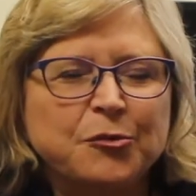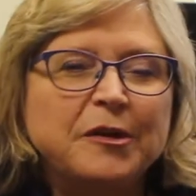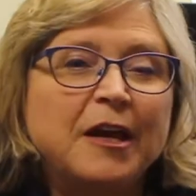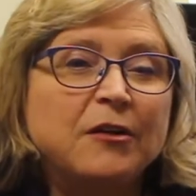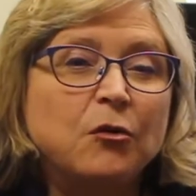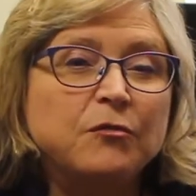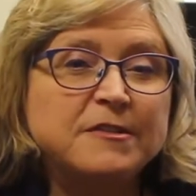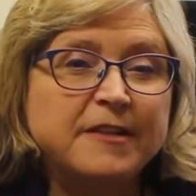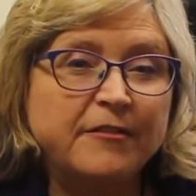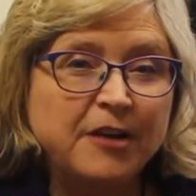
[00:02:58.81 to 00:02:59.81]
We had over
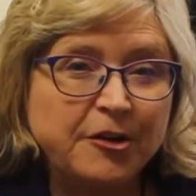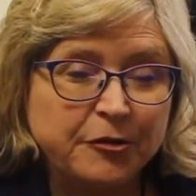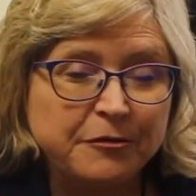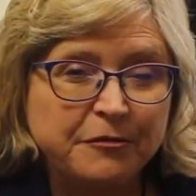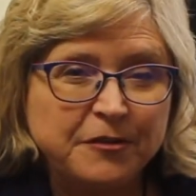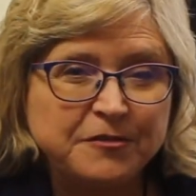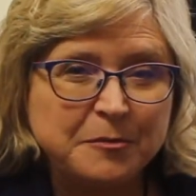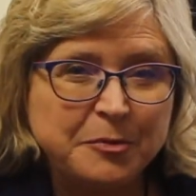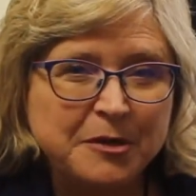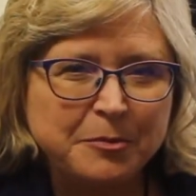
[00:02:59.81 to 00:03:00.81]

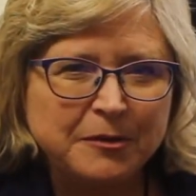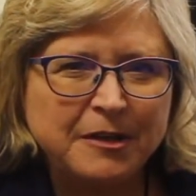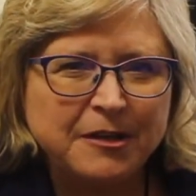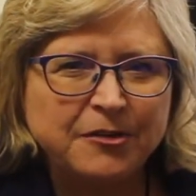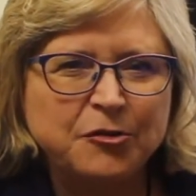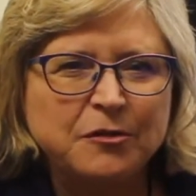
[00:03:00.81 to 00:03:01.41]
750 people here at the